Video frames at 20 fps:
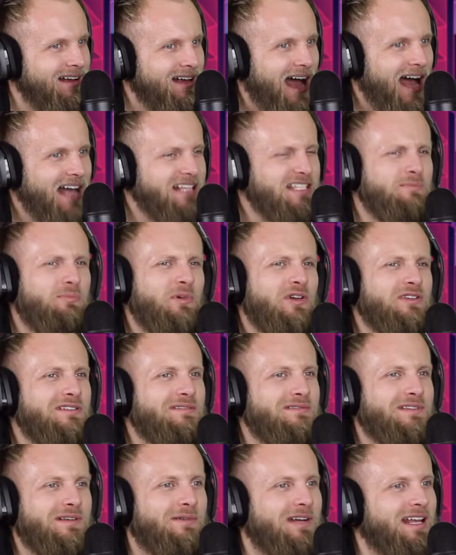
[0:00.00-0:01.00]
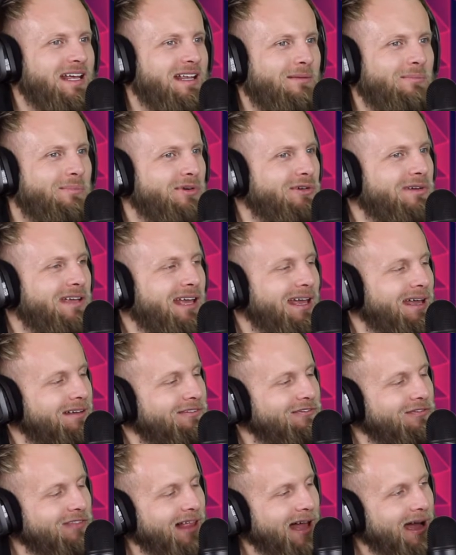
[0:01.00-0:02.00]
socks. I suppose if someone had a bouquet of
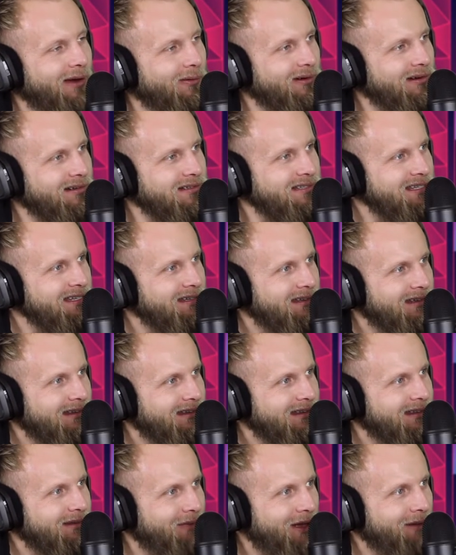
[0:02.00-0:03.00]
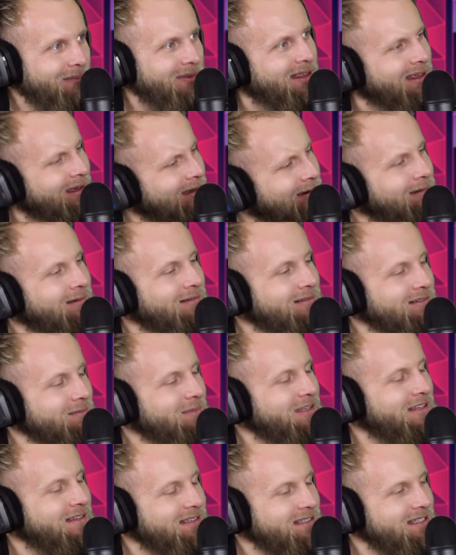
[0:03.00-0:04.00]
flowers, they might be like, "Oh,
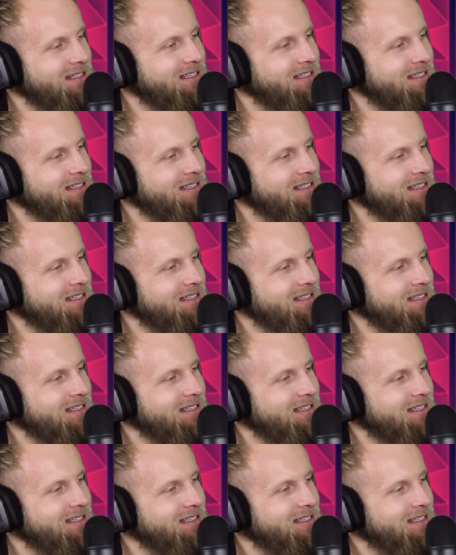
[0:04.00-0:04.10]
smell these.